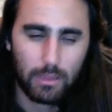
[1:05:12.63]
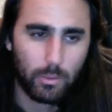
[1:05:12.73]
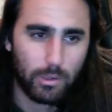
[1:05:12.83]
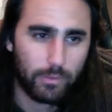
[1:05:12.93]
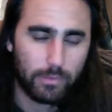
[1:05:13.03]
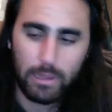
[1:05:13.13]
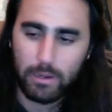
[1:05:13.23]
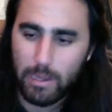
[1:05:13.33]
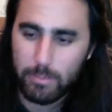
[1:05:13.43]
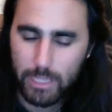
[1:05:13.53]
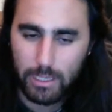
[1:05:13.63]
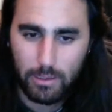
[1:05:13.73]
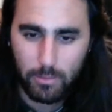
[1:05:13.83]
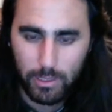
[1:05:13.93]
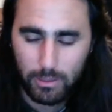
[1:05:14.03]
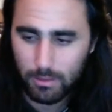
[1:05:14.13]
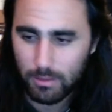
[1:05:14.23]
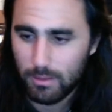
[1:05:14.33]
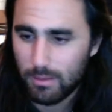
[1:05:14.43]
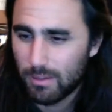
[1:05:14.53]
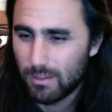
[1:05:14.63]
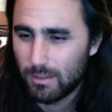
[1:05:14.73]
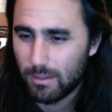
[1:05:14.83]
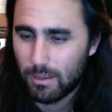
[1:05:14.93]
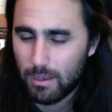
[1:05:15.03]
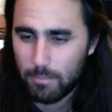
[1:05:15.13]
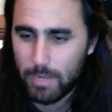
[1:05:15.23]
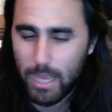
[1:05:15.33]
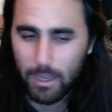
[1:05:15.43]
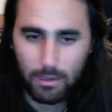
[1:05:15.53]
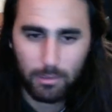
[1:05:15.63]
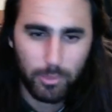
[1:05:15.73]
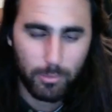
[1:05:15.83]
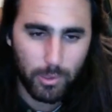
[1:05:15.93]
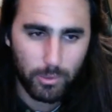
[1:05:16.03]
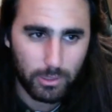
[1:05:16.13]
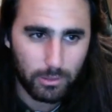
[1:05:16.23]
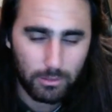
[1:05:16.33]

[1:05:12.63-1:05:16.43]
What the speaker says: $25 Amazon helmet. I'm not going to promote it.